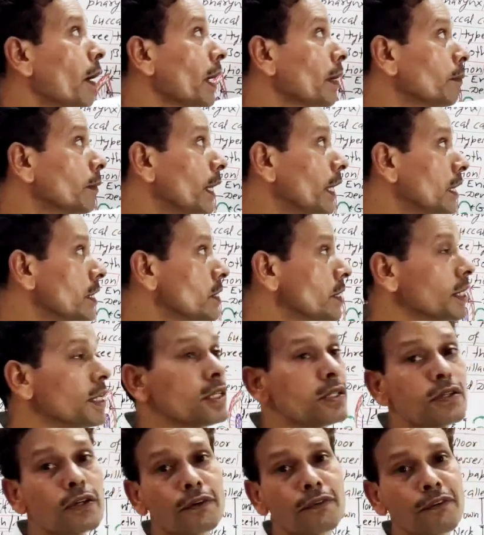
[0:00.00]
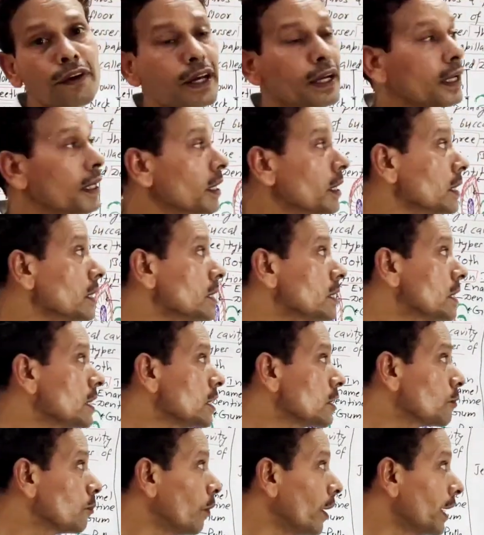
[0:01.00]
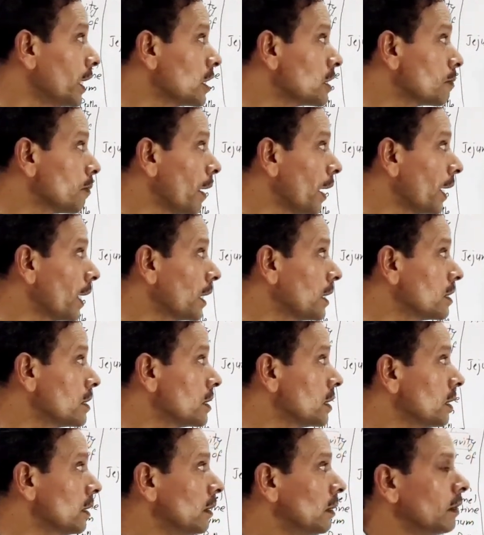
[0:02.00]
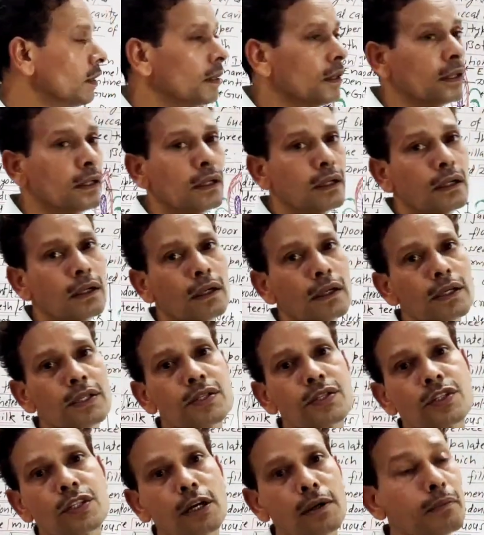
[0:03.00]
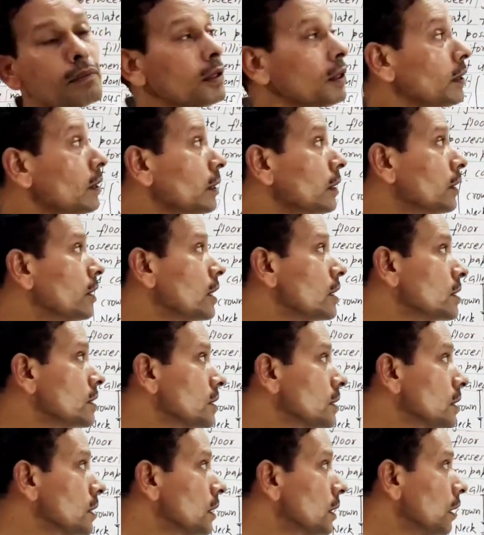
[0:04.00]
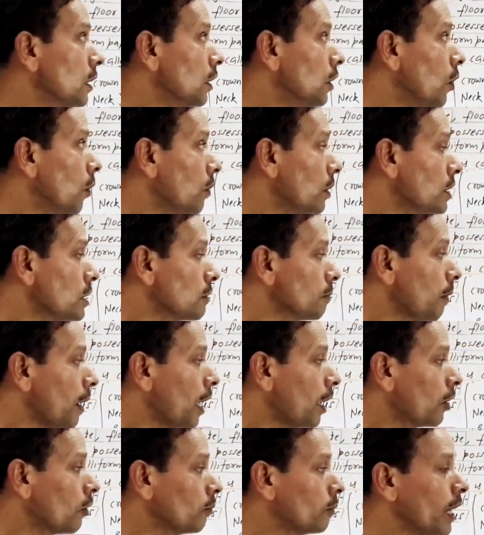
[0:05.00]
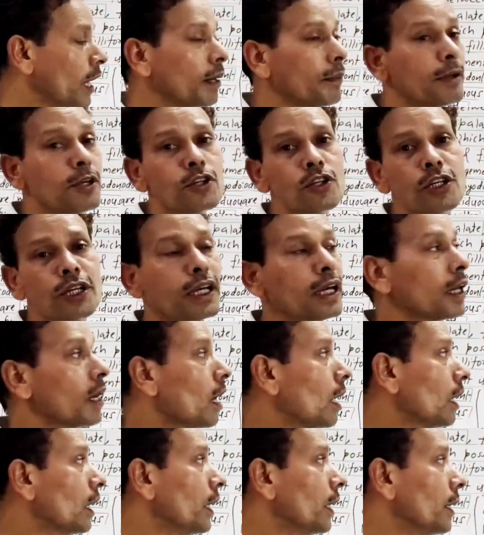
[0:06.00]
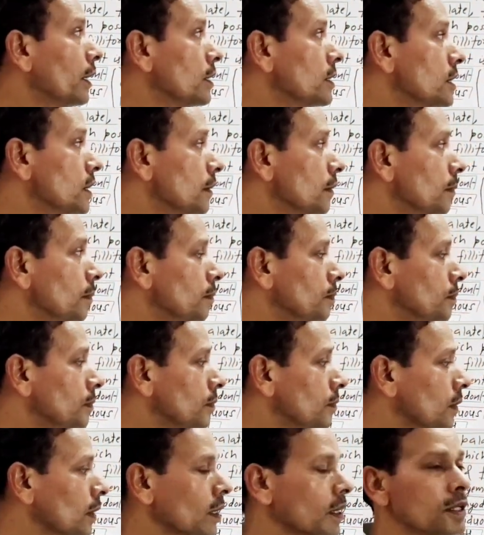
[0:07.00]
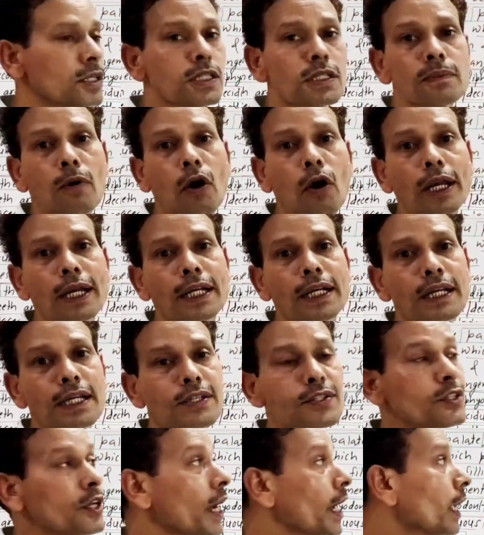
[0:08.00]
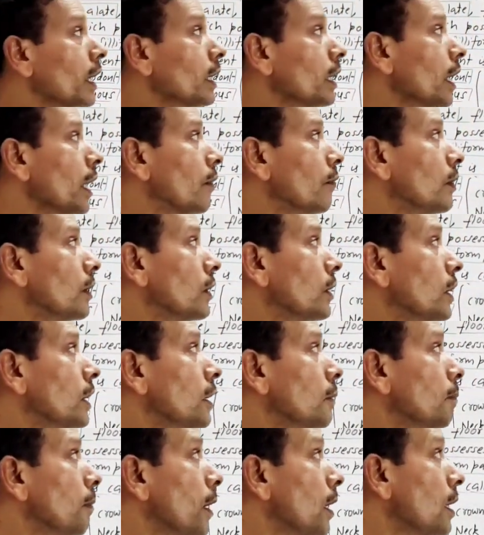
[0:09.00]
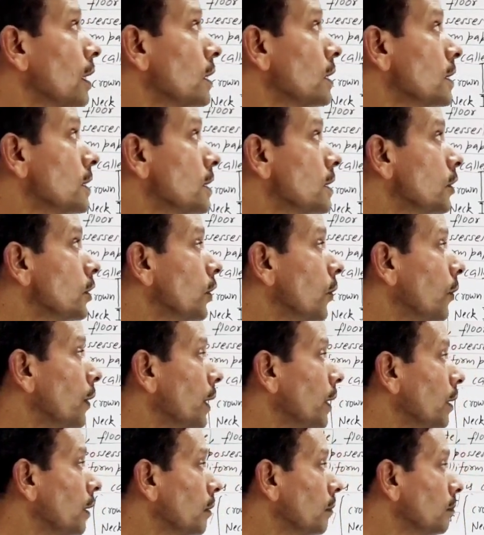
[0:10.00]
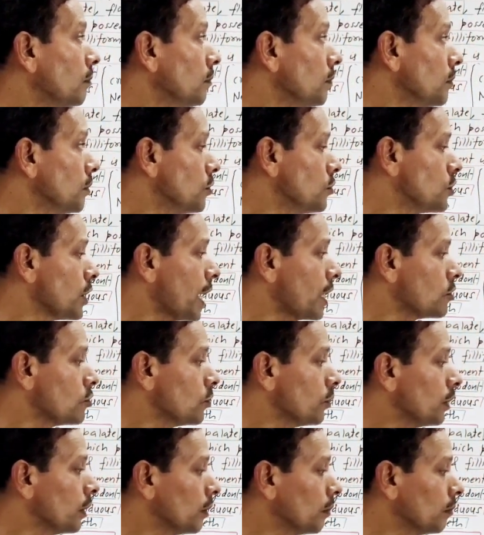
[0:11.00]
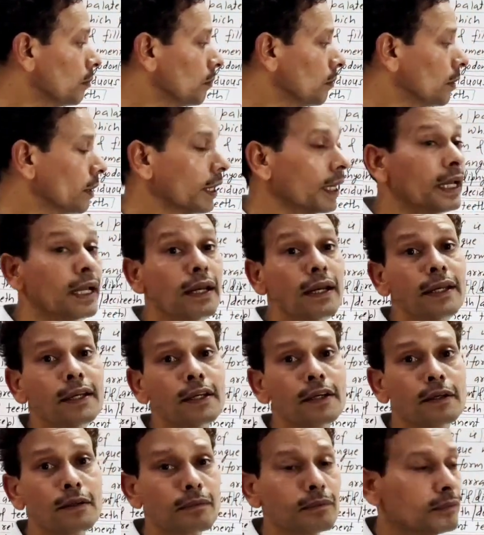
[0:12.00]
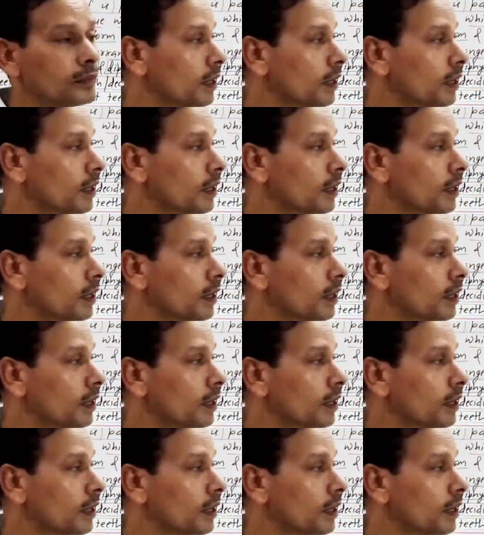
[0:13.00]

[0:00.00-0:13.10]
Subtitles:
pipe, that is esophagus, this widest part is stomach, this longest part of the alimentary canal, it is small intestine having three parts, duodenum, jejunum, ileum,